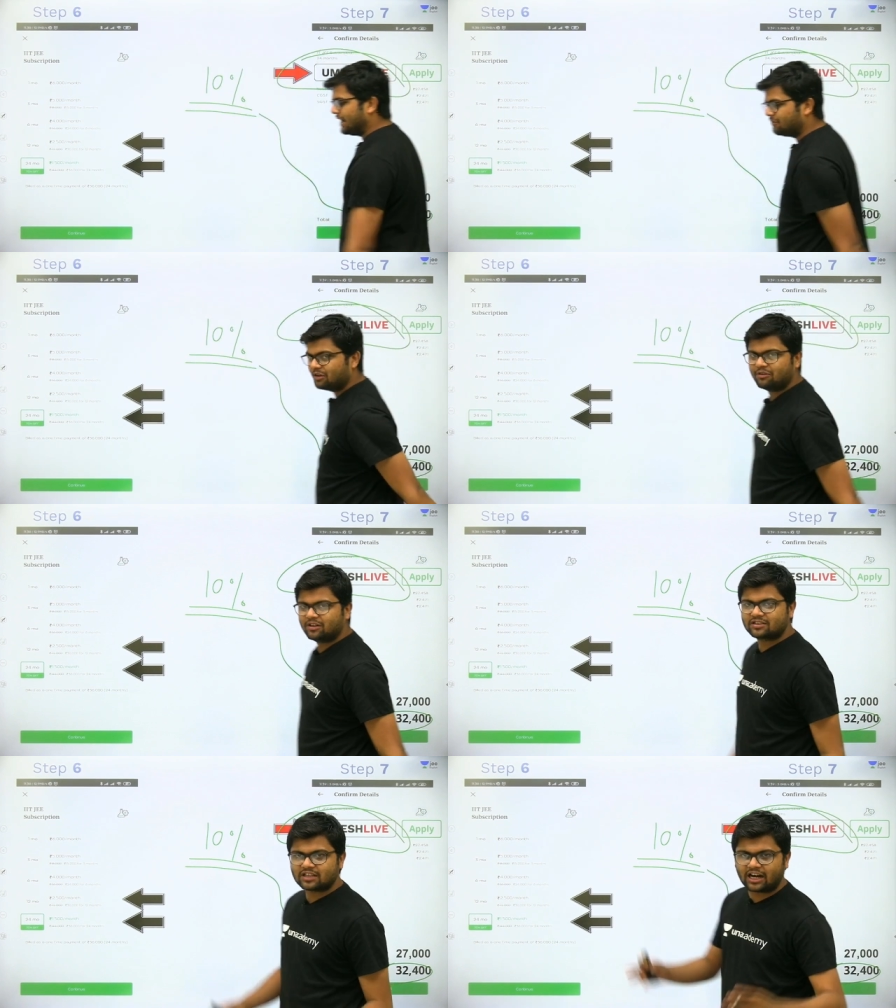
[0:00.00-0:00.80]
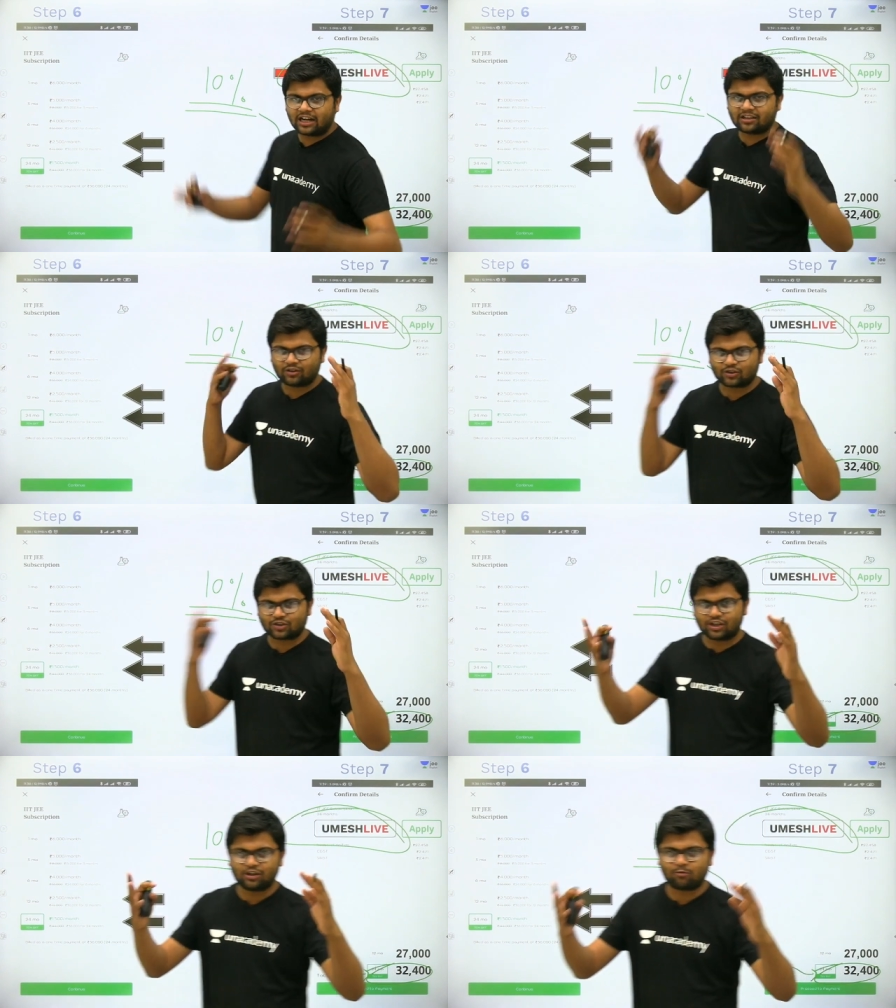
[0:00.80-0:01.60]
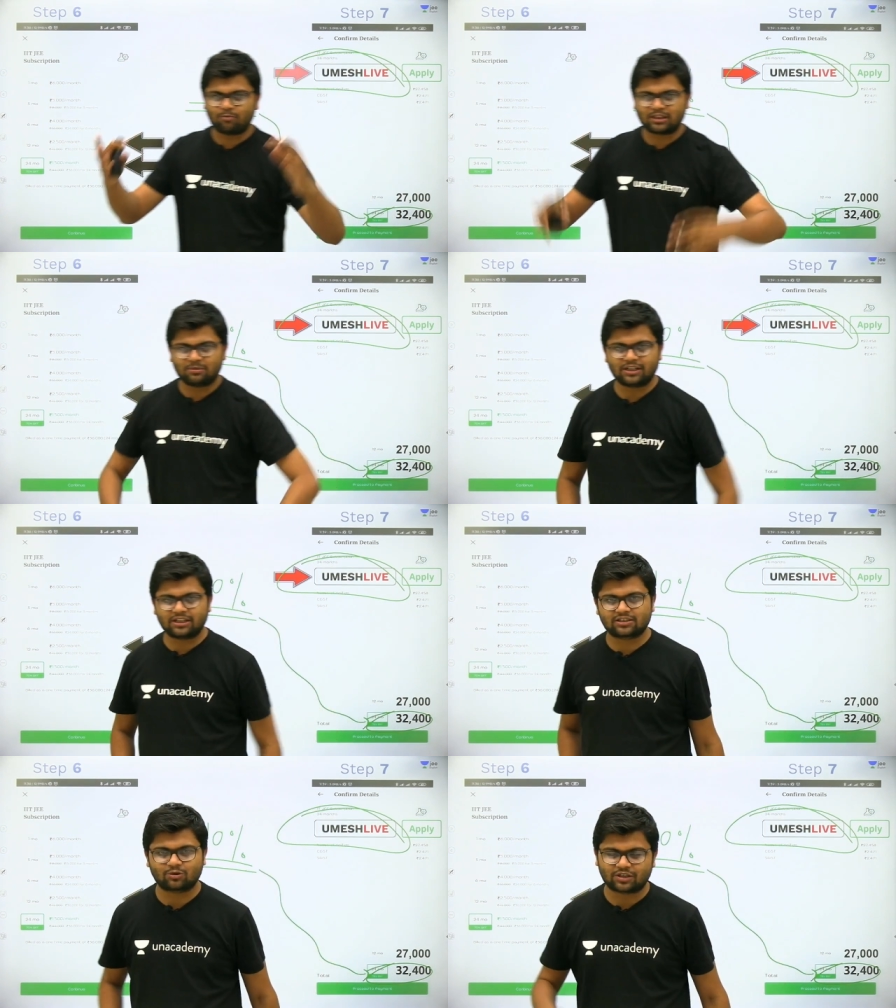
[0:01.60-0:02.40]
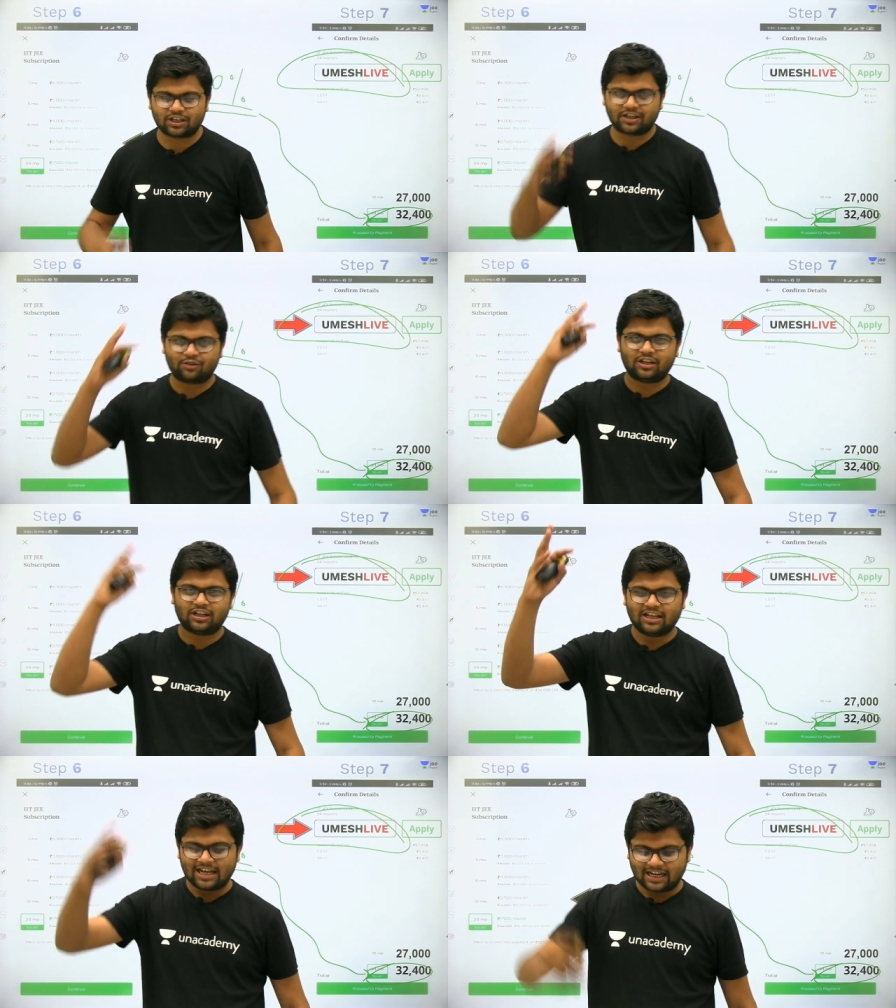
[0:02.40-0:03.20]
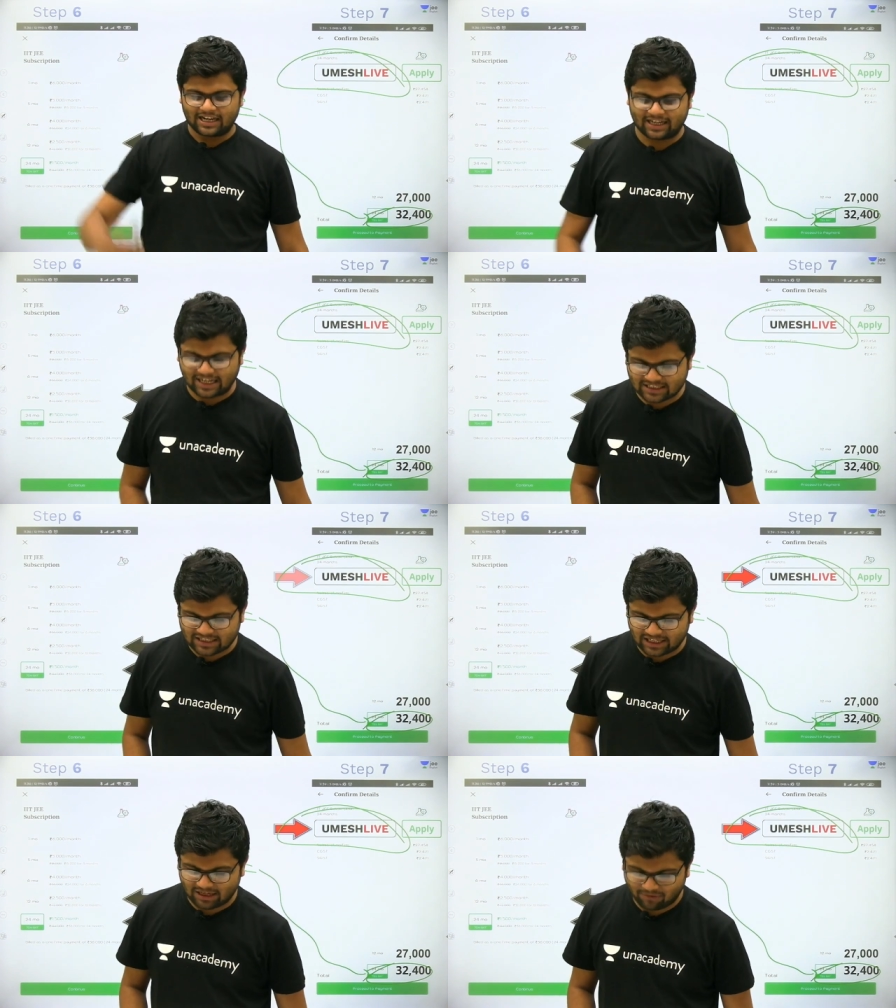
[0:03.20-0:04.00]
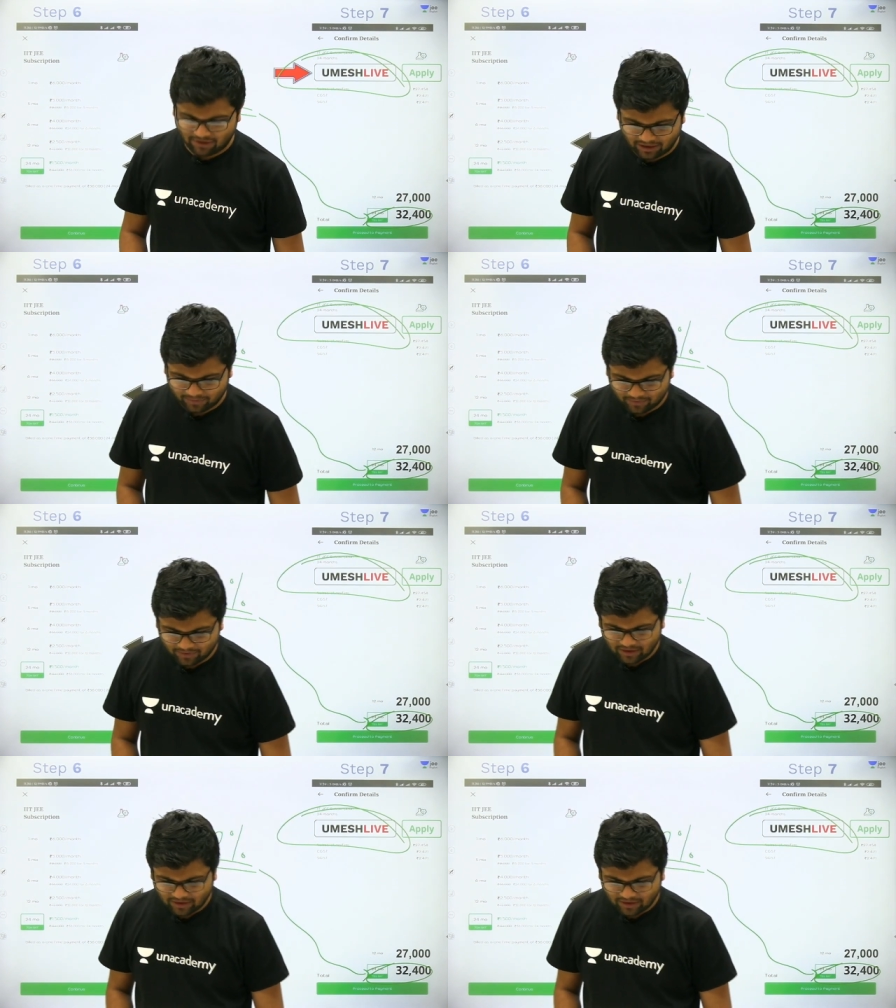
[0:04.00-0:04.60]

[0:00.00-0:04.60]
and we will start your journey of mathematics to take it to the next level.